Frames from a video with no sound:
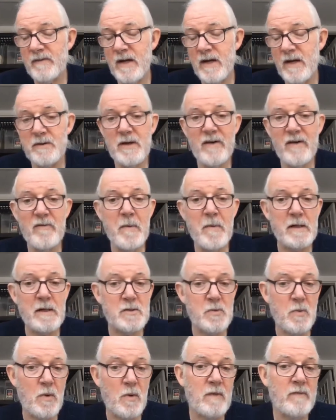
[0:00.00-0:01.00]
Now you have about
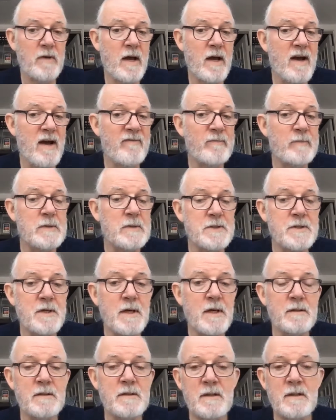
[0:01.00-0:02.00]
12 and a half
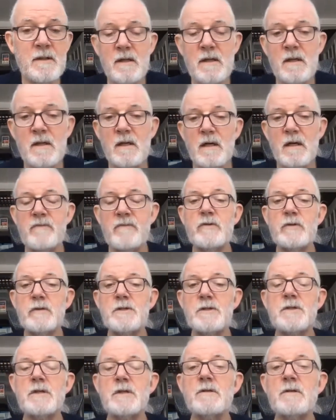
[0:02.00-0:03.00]
percent of your
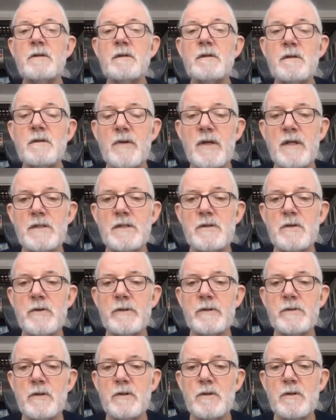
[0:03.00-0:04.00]
signal that's
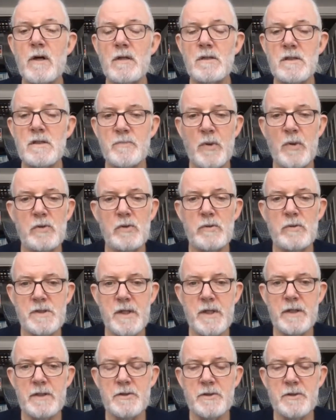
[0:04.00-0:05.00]
going to cause
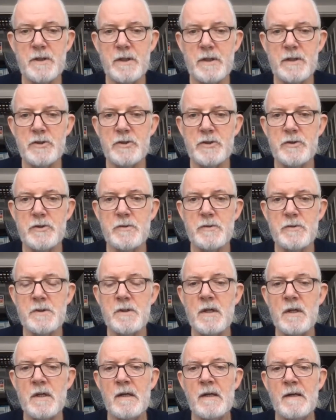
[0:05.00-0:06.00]
polarization issues.
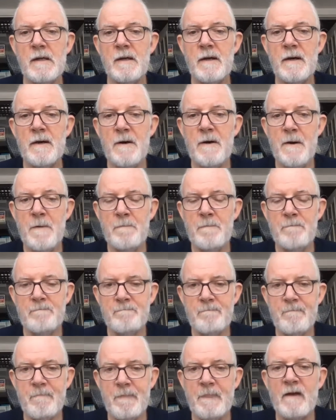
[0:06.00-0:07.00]
Um,
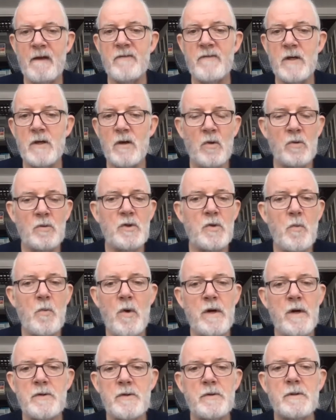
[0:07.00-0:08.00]
the only
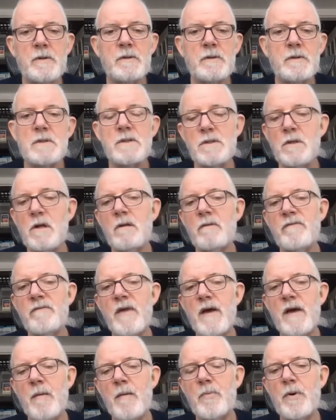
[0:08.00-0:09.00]
way you can solve
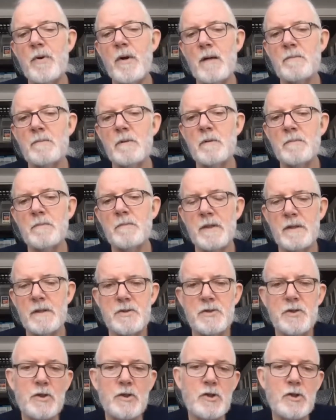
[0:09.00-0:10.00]
that problem
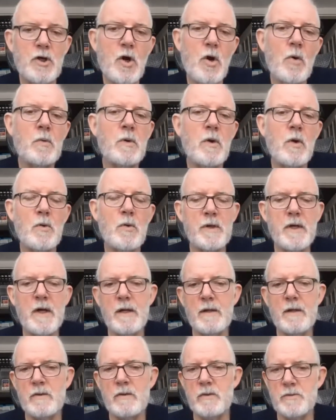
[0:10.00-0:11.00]
is to
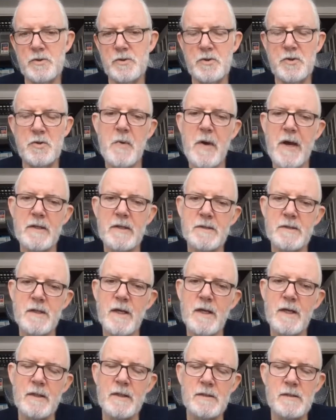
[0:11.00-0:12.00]
co-locate those two
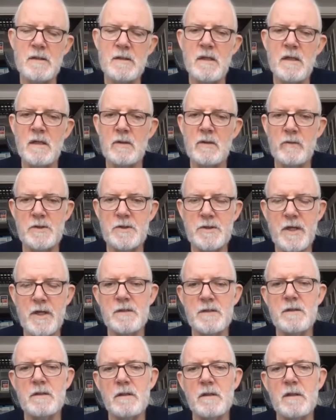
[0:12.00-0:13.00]
antennas, which
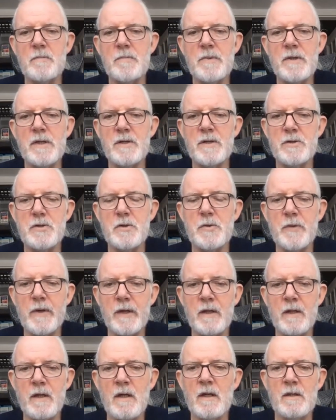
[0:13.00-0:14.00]
takes a little bit of doing.
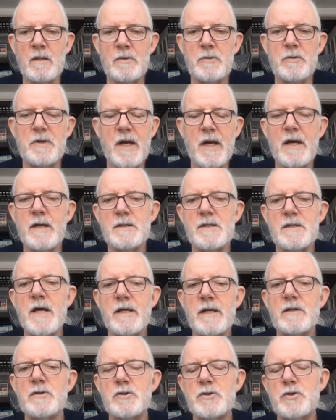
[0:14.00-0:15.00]
You can't
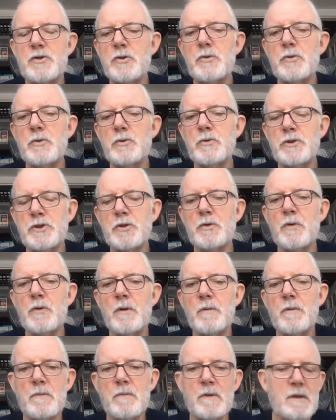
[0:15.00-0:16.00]
take two
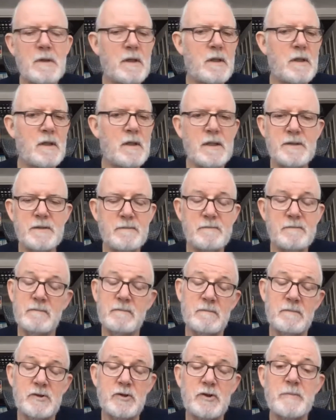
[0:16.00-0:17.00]
Shure, uh,
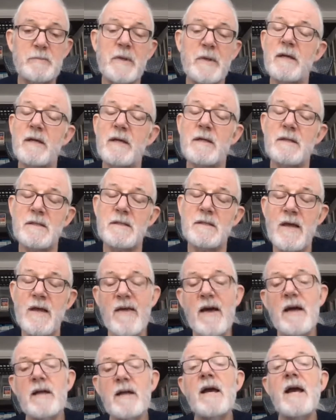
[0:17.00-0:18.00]
excuse me, I didn't say
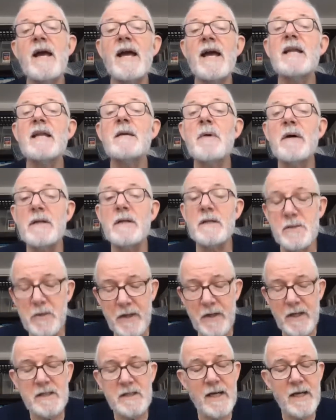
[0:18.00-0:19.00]
that, anybody's. You
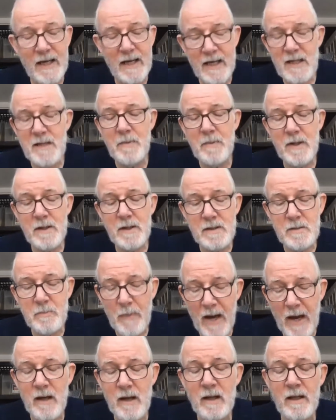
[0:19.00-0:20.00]
can't take anybody's
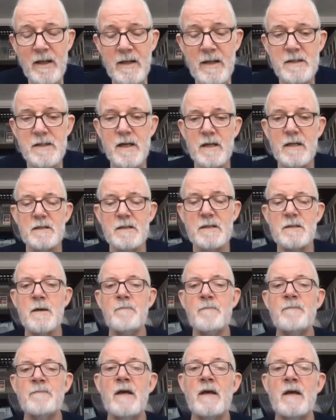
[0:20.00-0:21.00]
paddle antennas
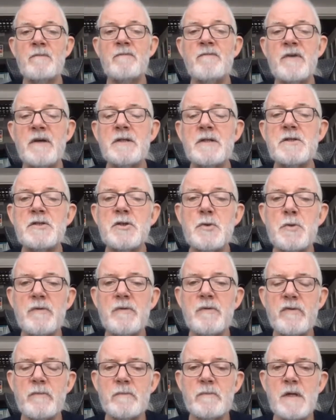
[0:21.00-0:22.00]
and fix two
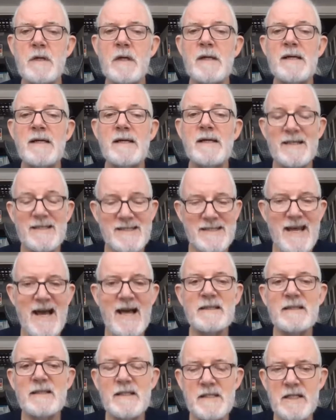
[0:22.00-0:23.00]
of them
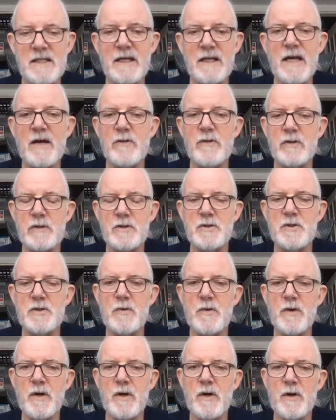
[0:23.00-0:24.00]
exactly together. So
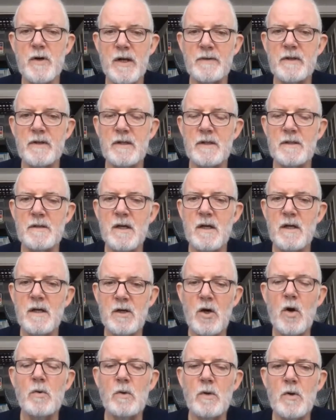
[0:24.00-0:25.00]
they're at the
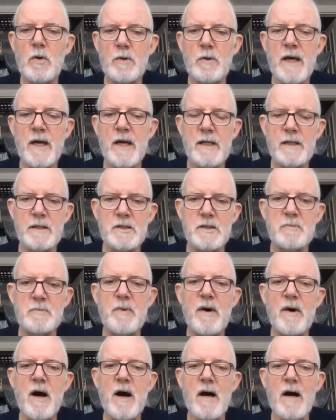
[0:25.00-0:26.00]
co-located
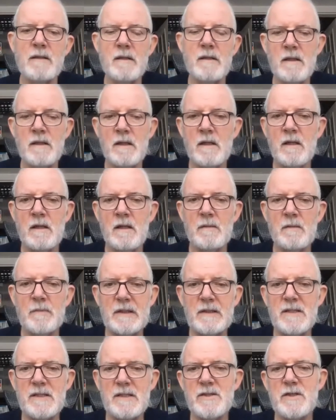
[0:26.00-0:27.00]
spot
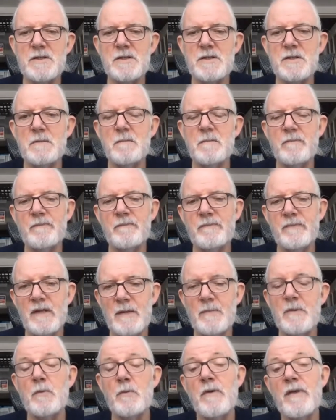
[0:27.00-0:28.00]
because there's some,
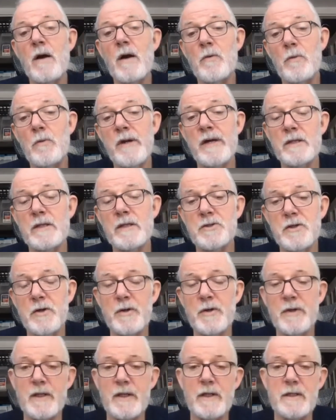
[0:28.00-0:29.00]
I mean, without
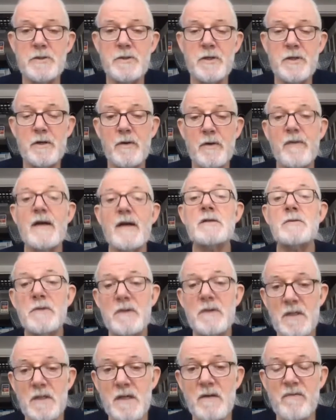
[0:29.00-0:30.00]
re-engineering the engineer, that's
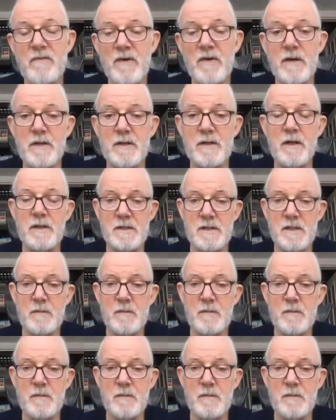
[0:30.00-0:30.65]
what the DFIN does.